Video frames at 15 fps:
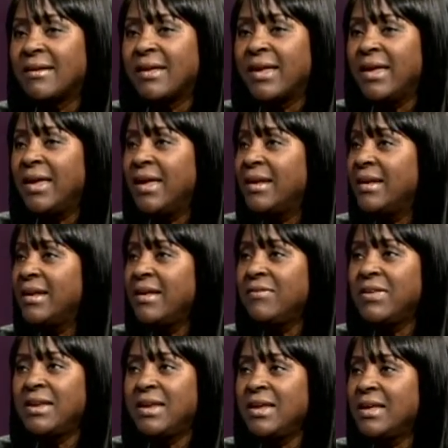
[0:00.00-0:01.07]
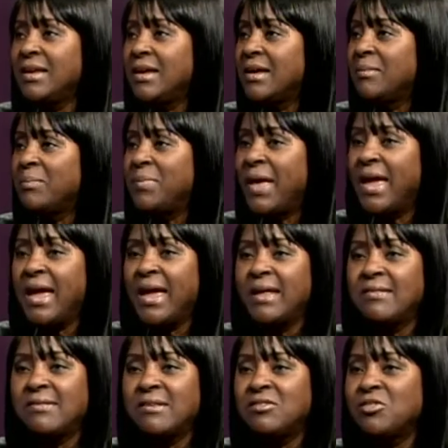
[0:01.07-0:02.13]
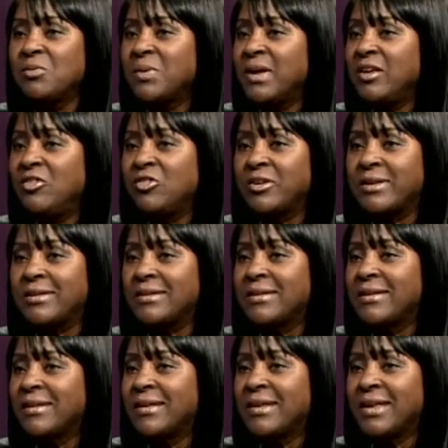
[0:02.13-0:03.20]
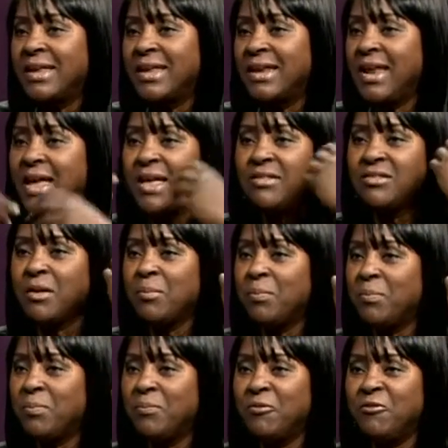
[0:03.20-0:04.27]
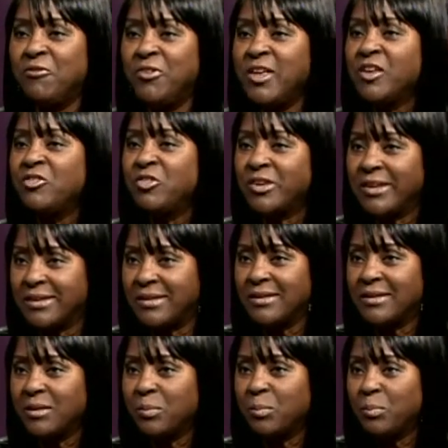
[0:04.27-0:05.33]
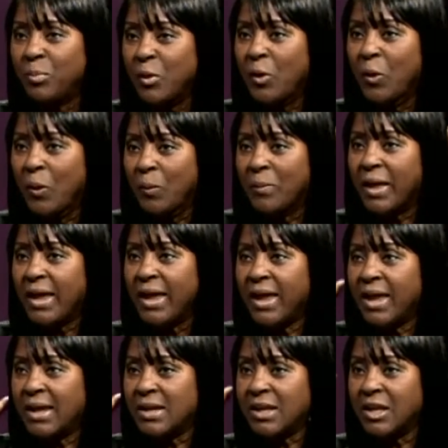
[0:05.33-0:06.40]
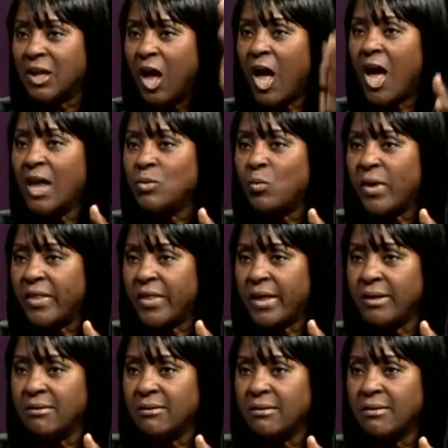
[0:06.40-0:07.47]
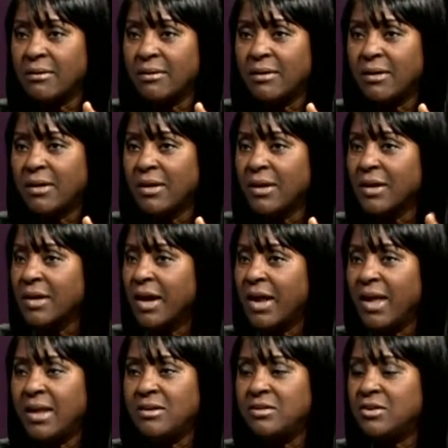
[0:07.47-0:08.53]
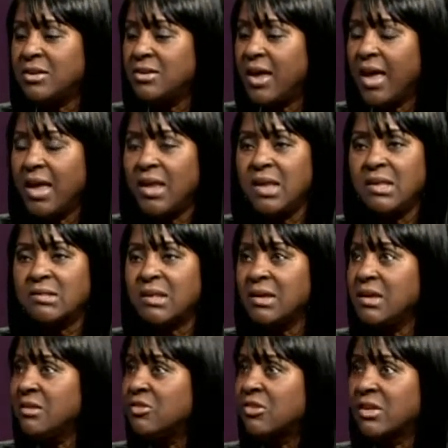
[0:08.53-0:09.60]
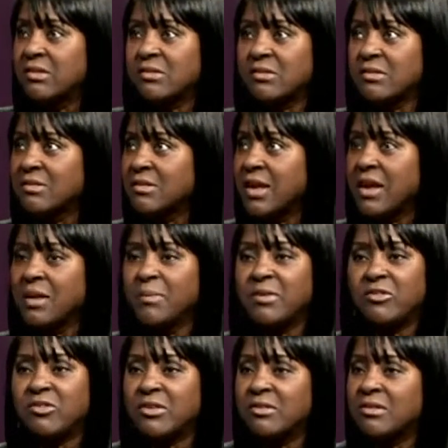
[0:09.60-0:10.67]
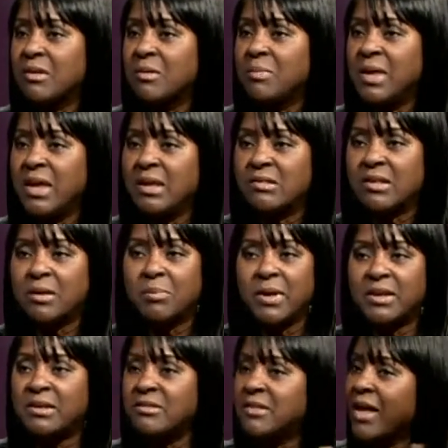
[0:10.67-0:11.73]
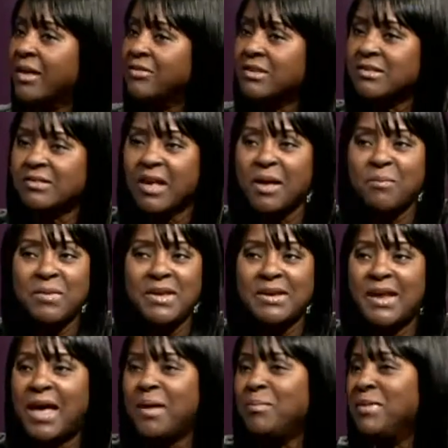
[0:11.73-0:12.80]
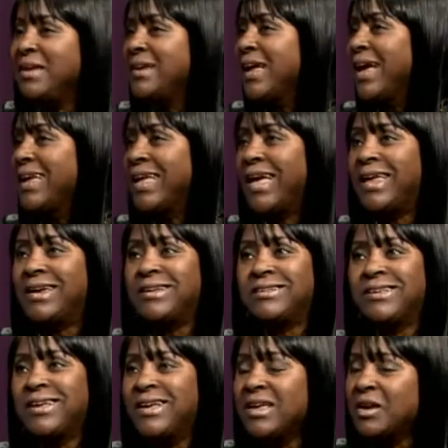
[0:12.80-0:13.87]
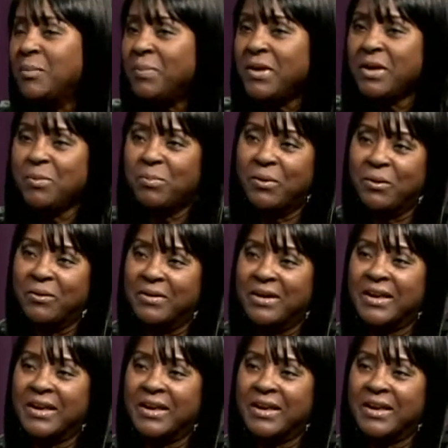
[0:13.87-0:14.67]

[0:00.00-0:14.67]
and living in a bad situation and has a vision, boom, and gone with it? And today he's just, Sam is just amazing. But it's not just, I mean, I got a ton of people,